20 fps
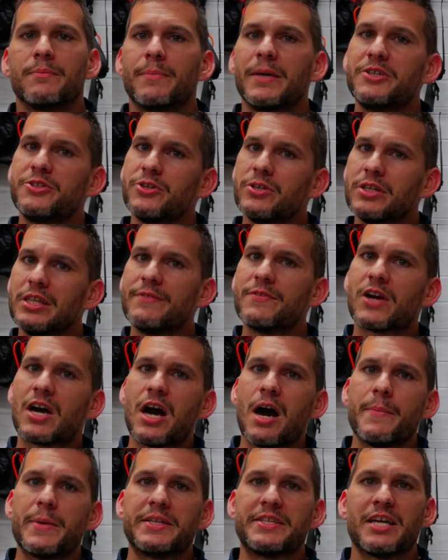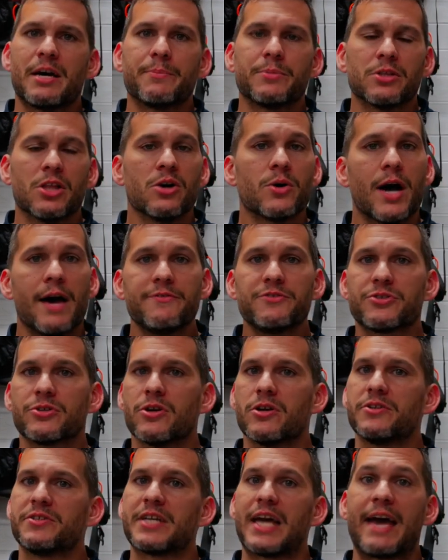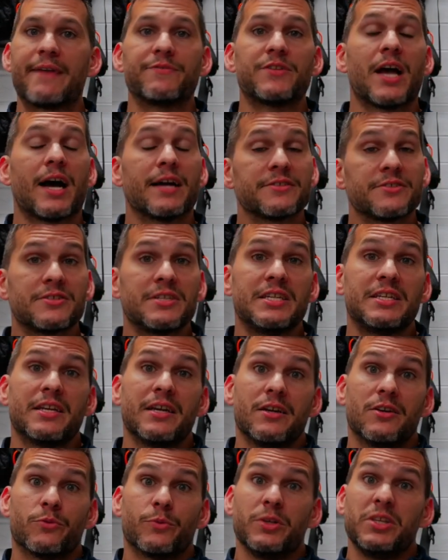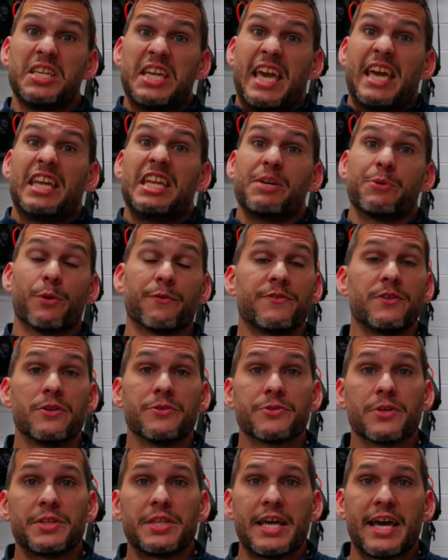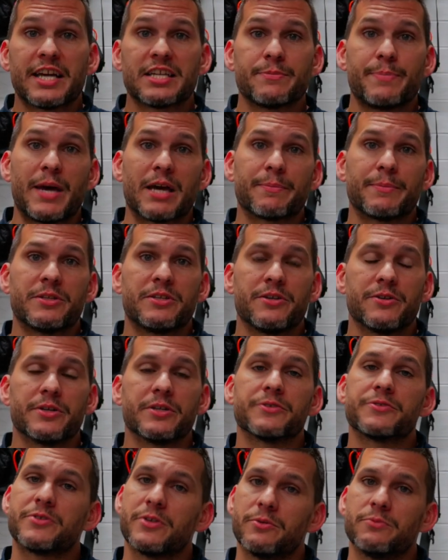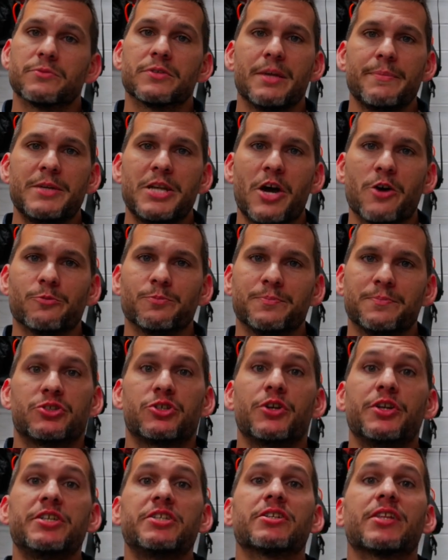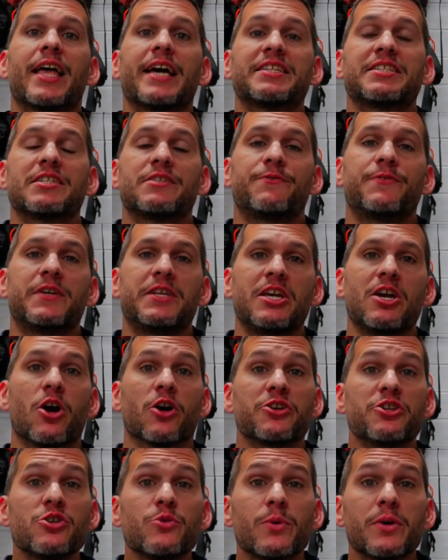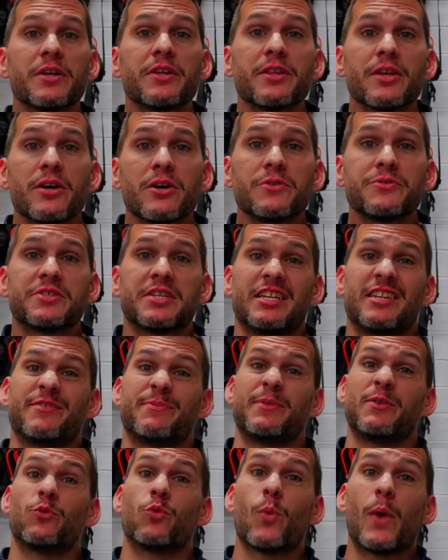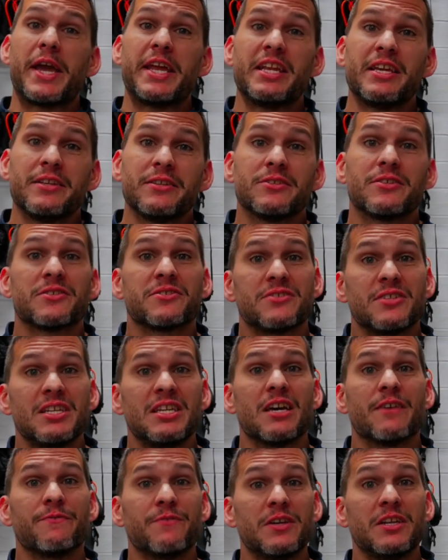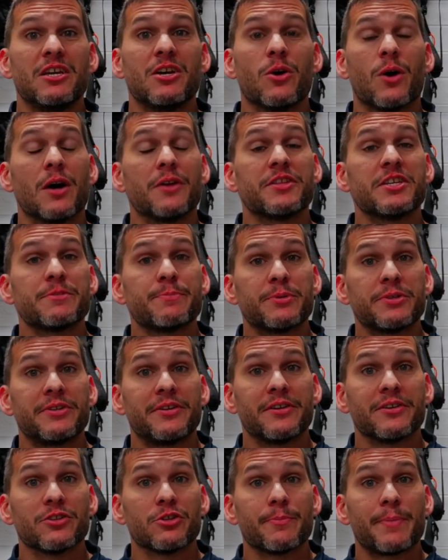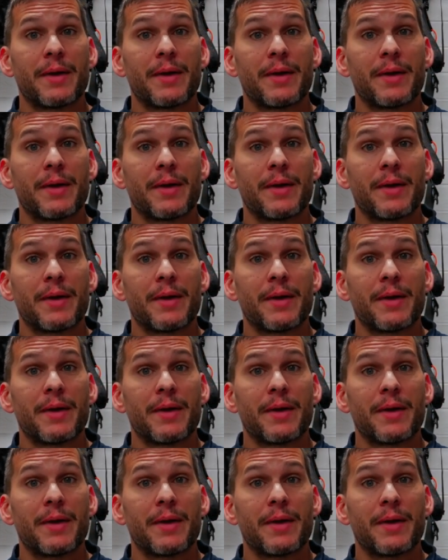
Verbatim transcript: make sure you leave a comment down below. I've searched, I have not seen really any reviews on the X-Pac material, so let me know. So did you like this video? Are you one of those that has been waiting to see a video on this particular